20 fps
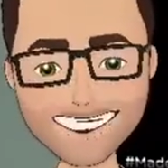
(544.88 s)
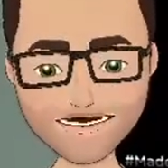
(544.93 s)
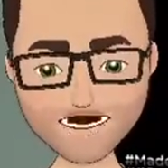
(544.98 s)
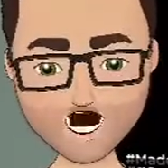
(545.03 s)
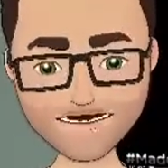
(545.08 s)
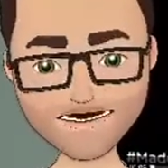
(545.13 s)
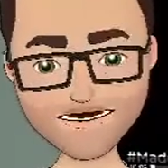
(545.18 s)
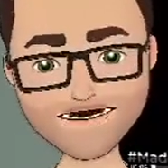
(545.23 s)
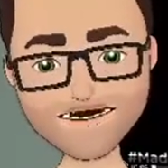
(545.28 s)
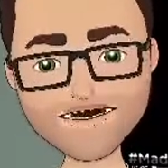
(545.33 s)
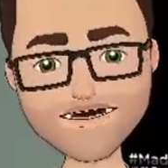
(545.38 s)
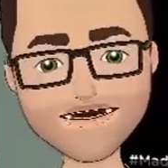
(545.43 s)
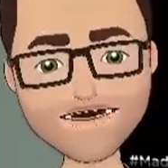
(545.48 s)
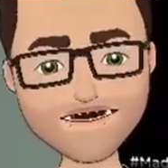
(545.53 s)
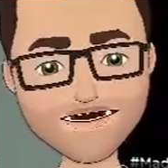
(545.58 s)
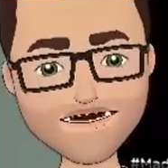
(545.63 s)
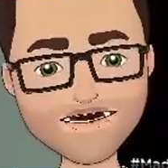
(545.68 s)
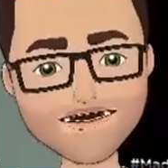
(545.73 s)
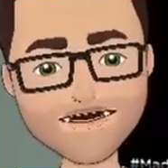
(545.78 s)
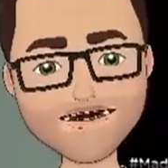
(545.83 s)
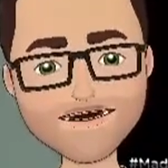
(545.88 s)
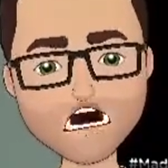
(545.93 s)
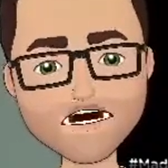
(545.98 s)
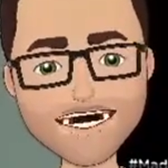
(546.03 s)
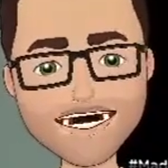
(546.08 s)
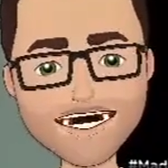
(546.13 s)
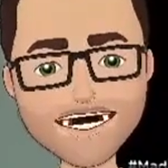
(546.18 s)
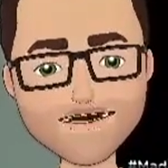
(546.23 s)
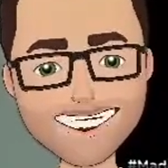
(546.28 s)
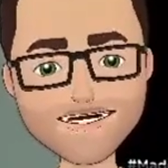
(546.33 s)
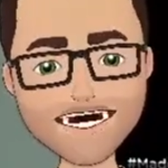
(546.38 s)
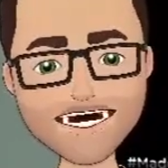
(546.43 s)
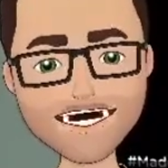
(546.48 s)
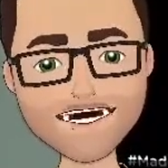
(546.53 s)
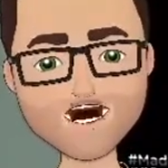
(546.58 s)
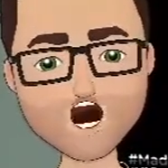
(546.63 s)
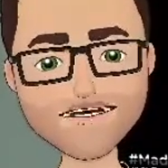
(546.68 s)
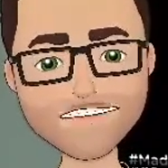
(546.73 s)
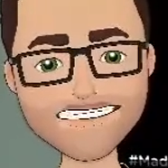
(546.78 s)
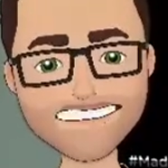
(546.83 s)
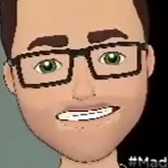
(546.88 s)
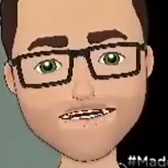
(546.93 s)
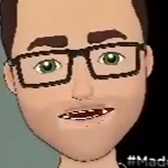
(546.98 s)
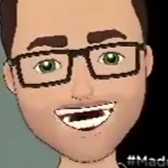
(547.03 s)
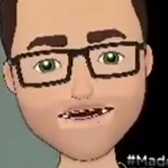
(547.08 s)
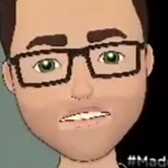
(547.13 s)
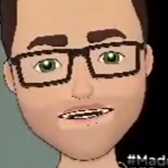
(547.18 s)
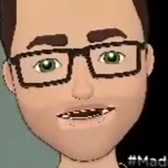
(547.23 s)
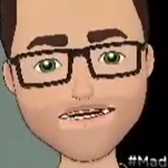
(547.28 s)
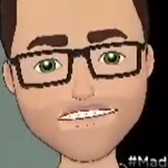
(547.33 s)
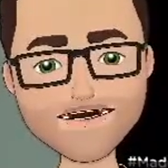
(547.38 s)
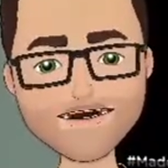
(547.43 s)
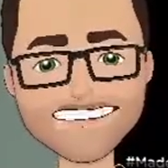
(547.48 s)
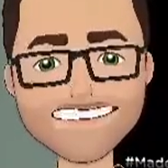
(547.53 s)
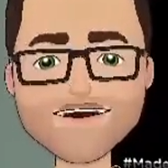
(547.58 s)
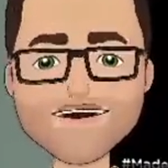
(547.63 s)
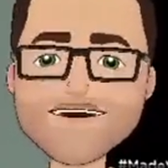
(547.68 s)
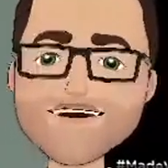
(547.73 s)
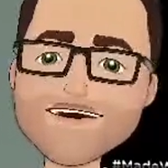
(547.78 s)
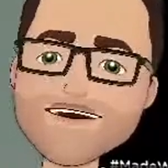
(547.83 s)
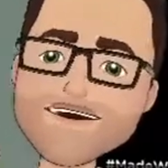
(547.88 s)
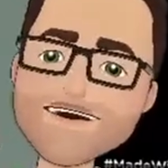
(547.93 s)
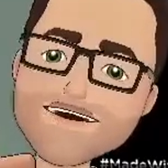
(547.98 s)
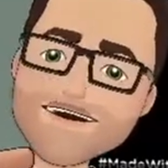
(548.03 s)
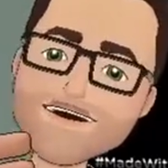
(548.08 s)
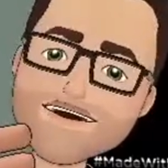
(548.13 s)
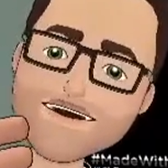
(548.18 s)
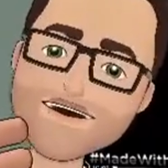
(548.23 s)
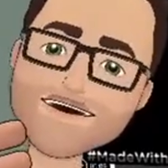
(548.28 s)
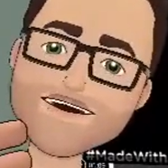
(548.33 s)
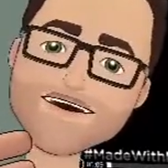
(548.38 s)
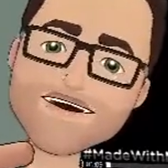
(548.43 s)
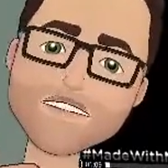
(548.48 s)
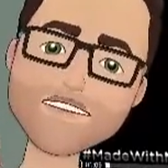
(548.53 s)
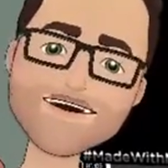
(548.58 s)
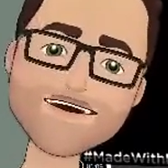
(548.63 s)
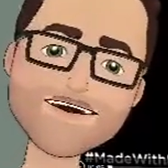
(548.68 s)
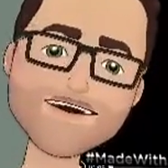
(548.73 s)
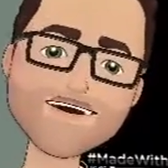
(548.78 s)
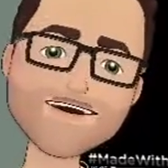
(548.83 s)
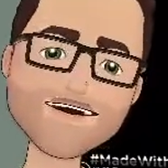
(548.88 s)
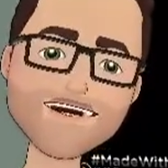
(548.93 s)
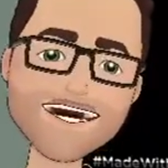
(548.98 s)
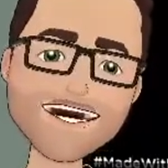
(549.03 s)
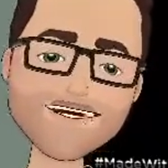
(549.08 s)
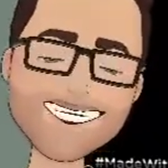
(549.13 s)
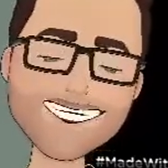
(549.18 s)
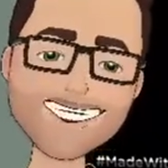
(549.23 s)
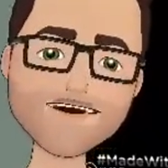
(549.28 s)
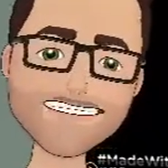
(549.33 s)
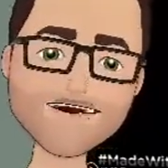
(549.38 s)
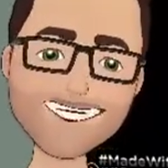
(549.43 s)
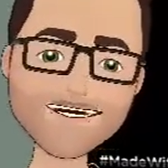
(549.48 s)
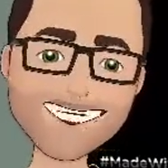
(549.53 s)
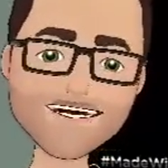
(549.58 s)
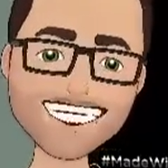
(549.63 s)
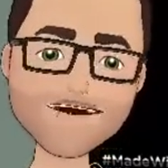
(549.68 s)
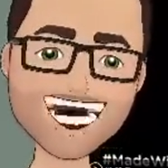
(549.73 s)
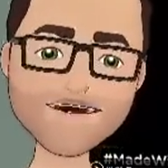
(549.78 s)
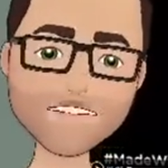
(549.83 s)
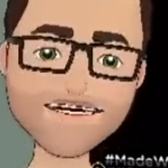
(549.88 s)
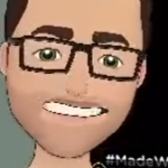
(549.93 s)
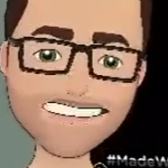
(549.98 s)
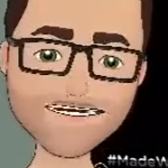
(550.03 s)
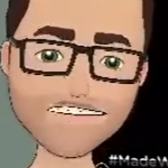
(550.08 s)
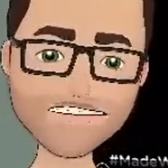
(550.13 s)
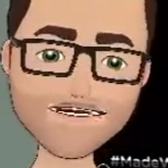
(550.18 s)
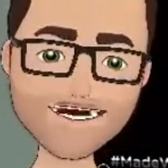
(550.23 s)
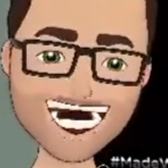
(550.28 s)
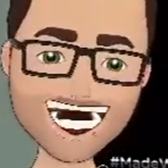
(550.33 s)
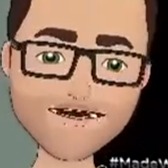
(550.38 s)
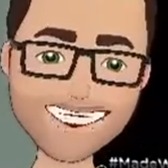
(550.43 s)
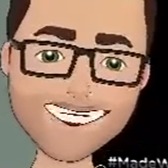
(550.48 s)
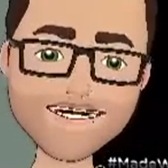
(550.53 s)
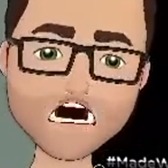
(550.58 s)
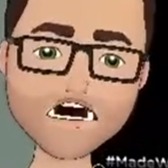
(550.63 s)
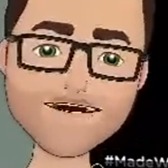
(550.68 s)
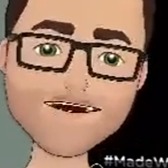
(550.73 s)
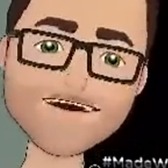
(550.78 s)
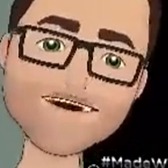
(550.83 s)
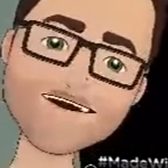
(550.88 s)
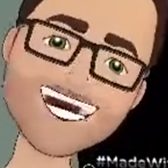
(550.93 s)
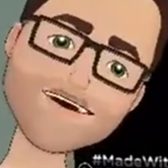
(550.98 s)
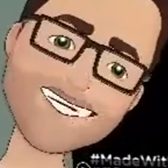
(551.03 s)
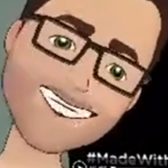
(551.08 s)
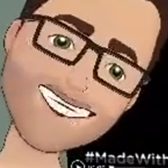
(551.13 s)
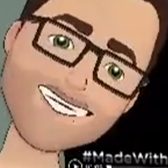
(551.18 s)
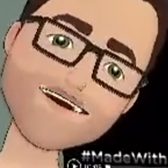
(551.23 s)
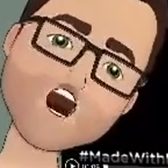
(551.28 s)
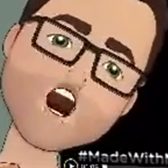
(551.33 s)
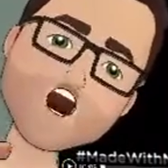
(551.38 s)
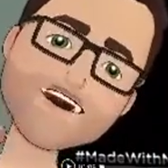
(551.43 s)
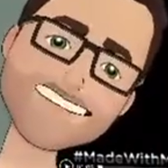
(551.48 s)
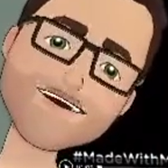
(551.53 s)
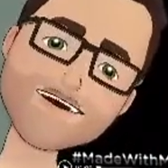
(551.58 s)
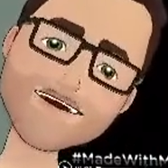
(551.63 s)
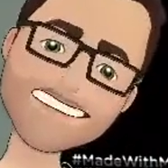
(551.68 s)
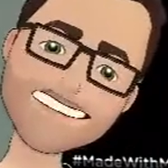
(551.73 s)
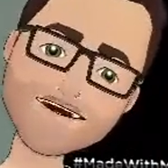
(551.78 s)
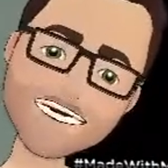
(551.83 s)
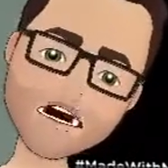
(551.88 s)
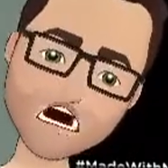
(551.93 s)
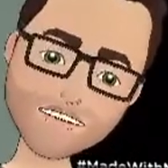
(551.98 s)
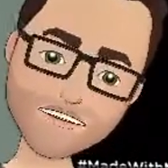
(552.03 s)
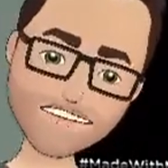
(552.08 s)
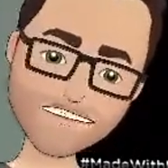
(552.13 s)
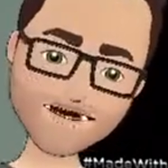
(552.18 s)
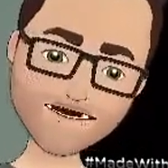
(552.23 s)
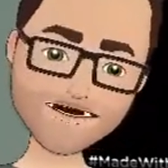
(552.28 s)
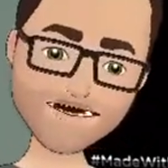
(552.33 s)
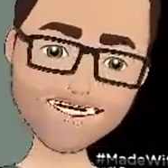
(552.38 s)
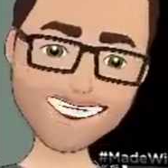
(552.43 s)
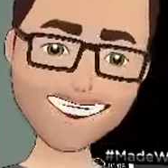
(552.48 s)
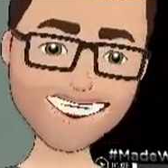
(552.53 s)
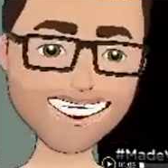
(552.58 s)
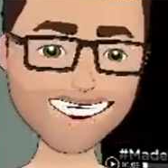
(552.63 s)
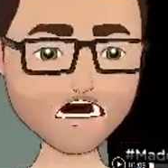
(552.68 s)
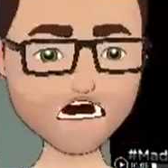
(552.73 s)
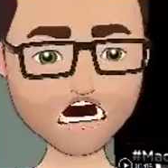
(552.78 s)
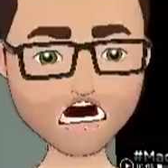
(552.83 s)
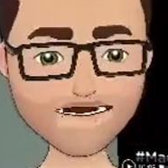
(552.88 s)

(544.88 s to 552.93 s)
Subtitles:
if you reach out for it. But isn't it interesting how virtual reality might be used to deliver yet another therapeutic modality?